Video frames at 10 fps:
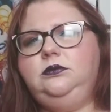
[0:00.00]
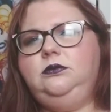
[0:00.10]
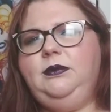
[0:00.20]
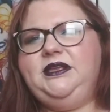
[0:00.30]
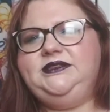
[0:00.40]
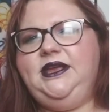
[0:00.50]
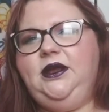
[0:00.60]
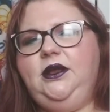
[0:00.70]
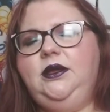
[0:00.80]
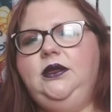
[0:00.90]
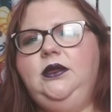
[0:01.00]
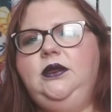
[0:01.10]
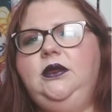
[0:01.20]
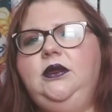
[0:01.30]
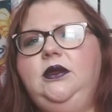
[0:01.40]
mascara.
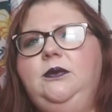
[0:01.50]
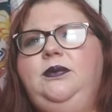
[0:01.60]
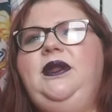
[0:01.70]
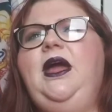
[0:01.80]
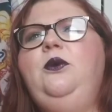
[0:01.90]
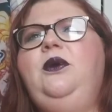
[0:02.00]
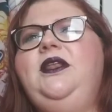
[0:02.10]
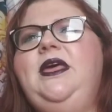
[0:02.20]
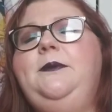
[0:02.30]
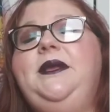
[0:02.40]
But I wanted that